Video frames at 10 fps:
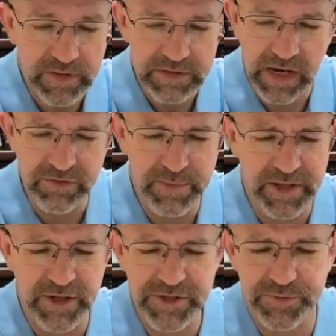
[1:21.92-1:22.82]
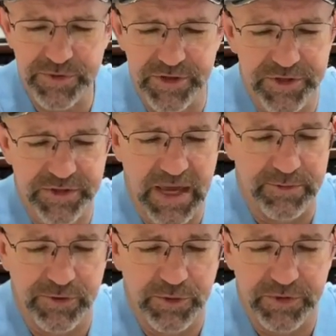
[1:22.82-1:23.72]
Everybody else were just kept
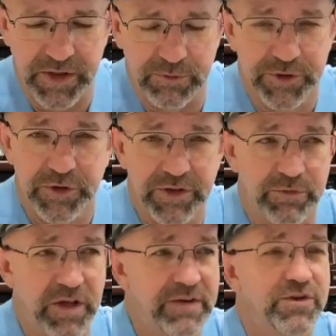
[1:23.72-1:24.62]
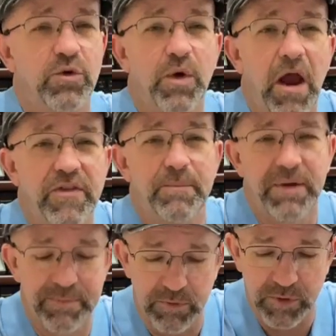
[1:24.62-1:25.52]
doing what they were doing. They were not even aware that
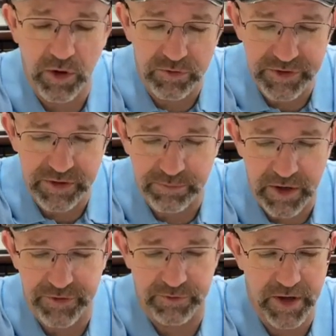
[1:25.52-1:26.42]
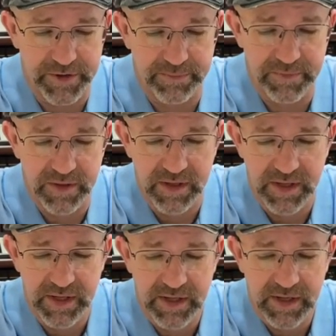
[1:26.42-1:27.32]
people were holding their breath around them.
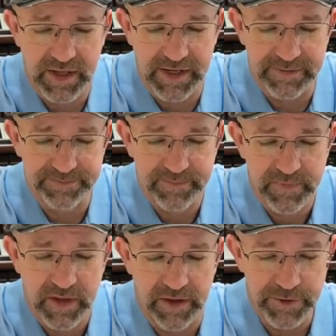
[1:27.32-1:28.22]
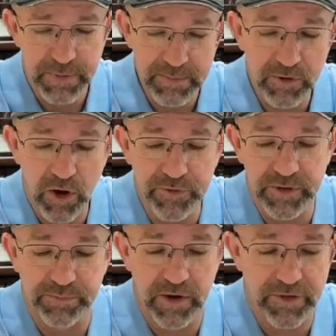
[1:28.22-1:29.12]
And the people holding their
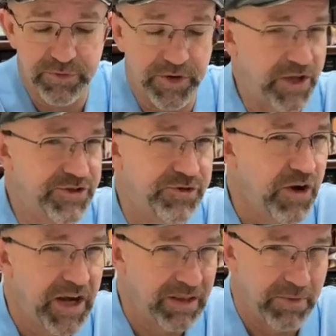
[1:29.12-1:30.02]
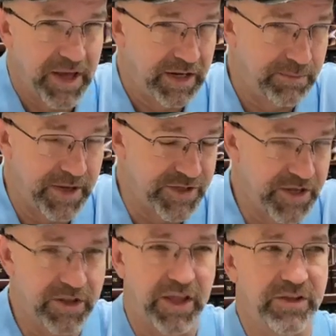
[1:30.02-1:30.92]
breath were not straining by any means,
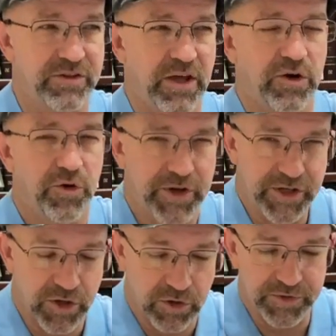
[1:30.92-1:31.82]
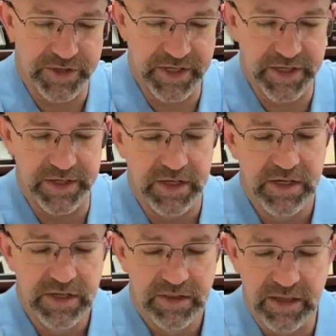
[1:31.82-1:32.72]
not hurting to hold it in.
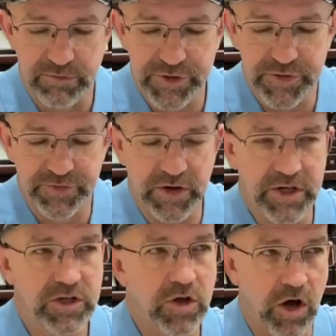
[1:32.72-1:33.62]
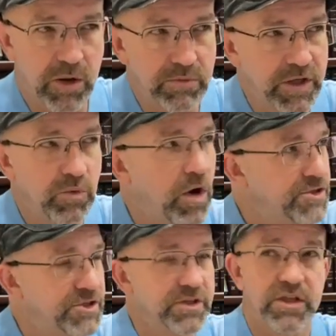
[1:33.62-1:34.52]
They were just very calmly
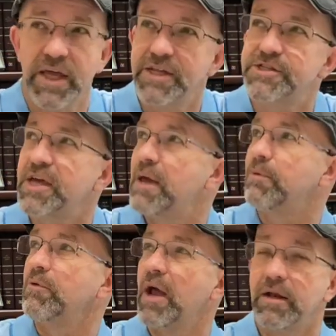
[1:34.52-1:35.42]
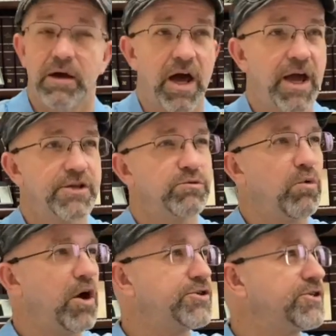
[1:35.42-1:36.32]
watching the landscape around, eyes
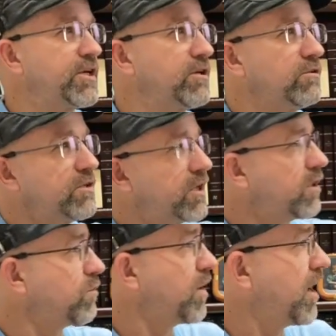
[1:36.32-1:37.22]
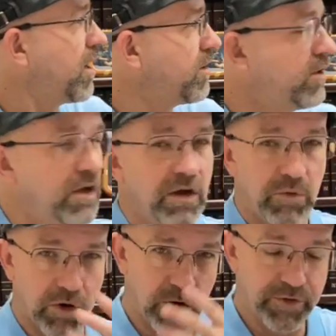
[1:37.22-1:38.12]
watching, looking around
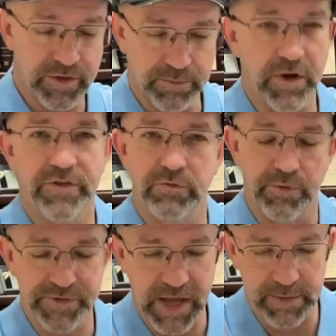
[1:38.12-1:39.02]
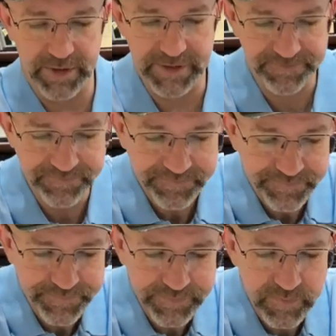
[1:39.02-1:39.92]
while holding their breath of what was happening.
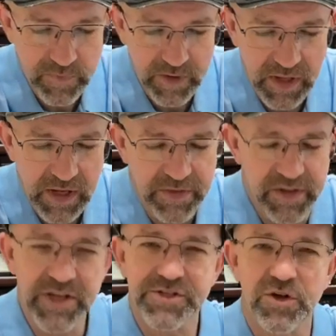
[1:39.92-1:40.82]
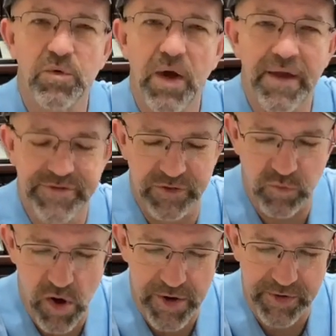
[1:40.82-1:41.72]
And then I saw waves of
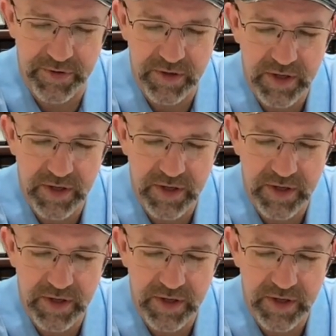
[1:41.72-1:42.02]
water